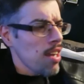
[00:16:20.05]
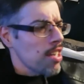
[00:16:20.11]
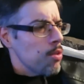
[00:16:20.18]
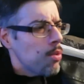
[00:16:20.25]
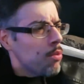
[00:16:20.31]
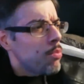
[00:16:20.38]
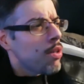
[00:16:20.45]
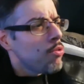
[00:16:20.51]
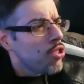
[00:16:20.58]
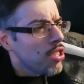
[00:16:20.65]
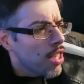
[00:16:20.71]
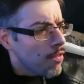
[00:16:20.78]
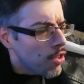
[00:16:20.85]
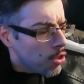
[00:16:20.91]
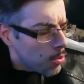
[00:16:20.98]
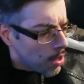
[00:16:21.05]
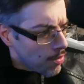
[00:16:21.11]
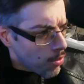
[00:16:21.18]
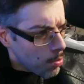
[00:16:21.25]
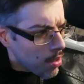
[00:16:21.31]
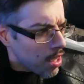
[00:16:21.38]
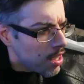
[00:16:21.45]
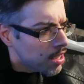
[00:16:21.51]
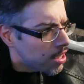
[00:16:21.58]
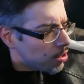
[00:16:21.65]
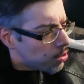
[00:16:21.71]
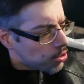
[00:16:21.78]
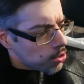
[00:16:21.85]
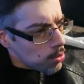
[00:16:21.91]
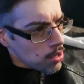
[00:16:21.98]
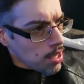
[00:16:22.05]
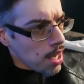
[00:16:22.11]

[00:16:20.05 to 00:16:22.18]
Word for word: Mikey, what, what would you give this one from like a zero to a